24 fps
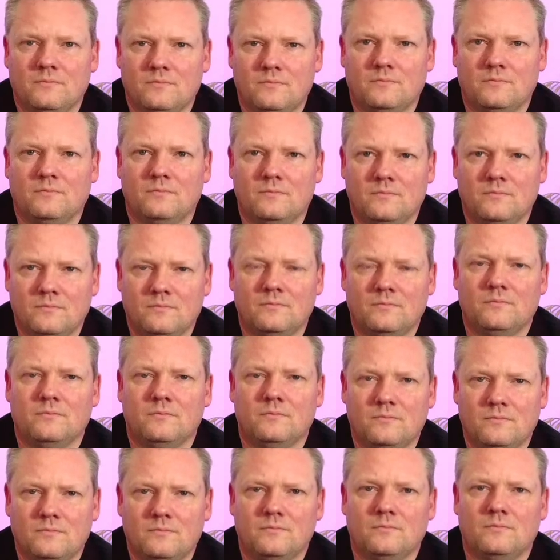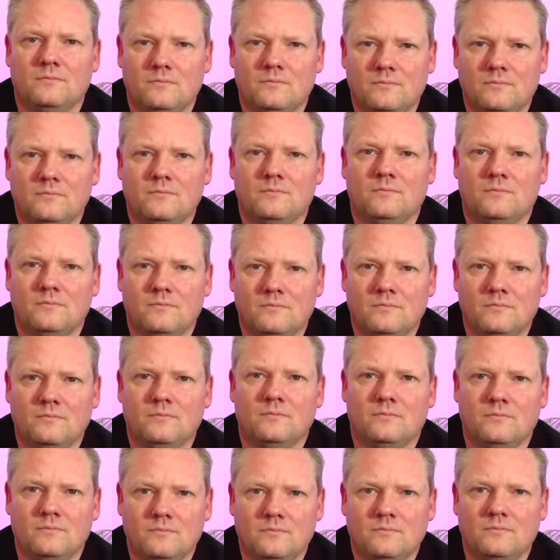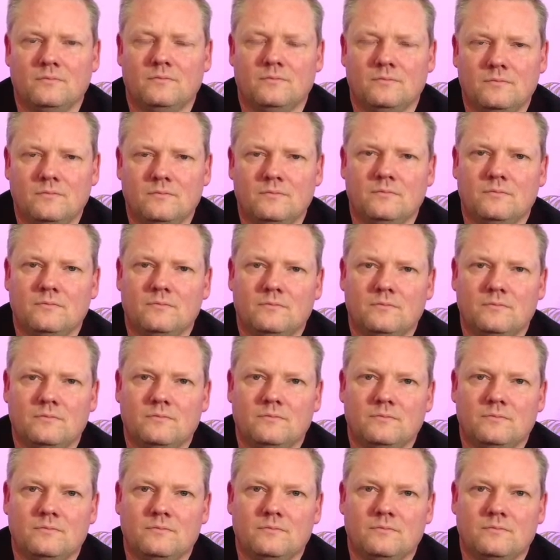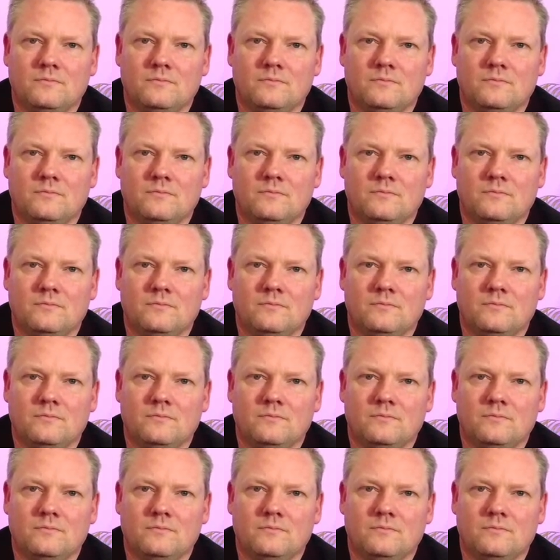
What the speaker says: No words are spoken by the person on screen.